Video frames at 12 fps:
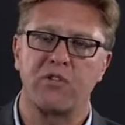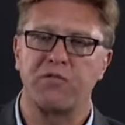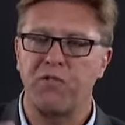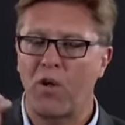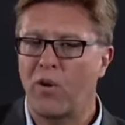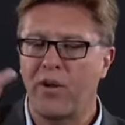
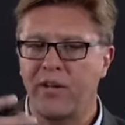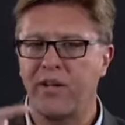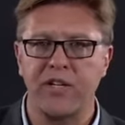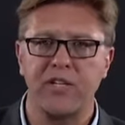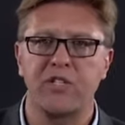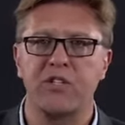following
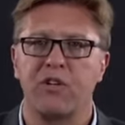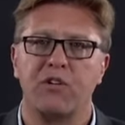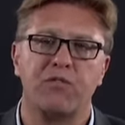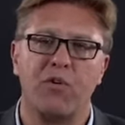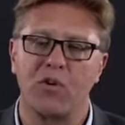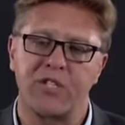these
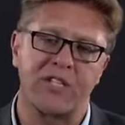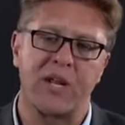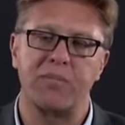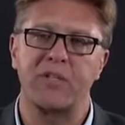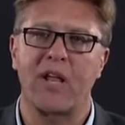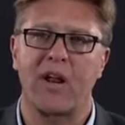4
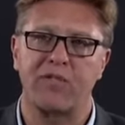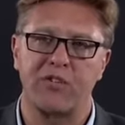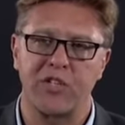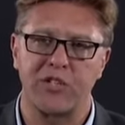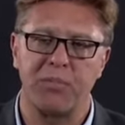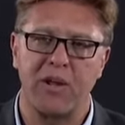steps that I've
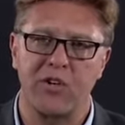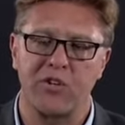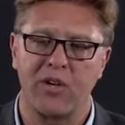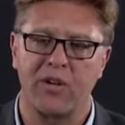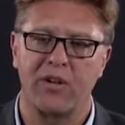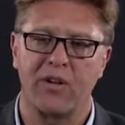just
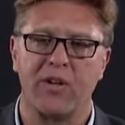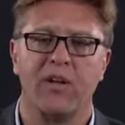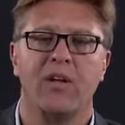mentioned.